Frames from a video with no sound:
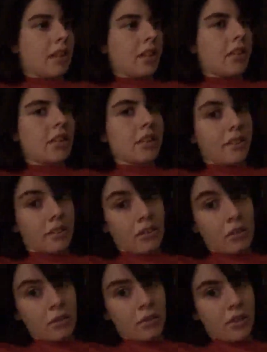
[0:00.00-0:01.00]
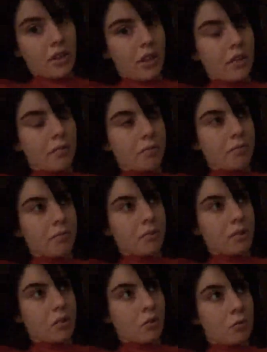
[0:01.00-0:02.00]
Because on Tuesday,
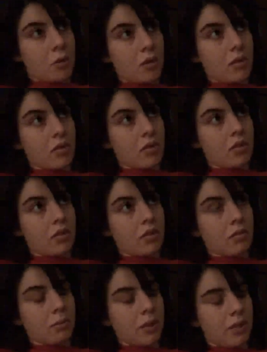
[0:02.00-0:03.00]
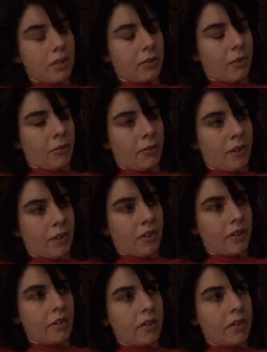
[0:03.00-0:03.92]
Omi, my dad's girlfriend,